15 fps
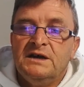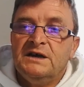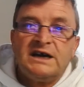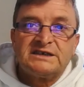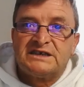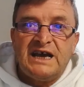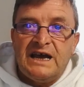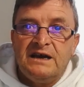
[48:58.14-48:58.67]

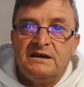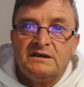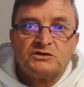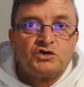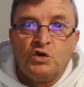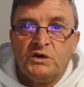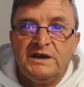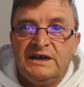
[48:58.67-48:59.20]
That's it. That's
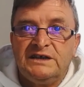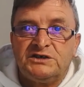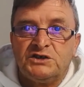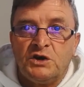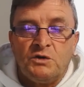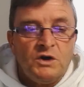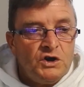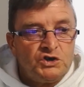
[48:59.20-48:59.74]
all you need to
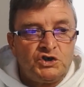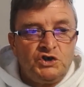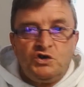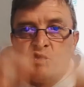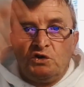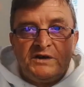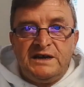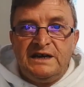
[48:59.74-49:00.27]
do. So you
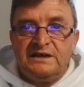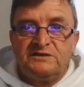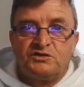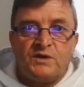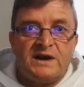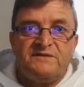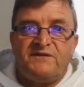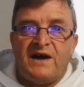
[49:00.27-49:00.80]
don't need
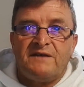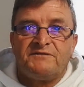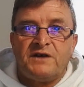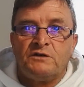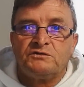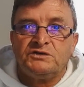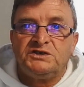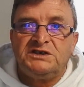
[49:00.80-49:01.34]

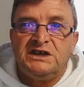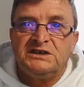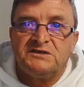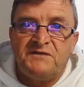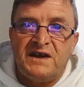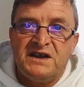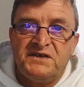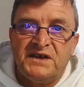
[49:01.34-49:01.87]
25,000 sheets of
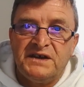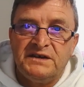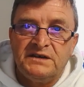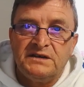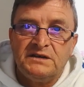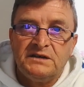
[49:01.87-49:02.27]
anything.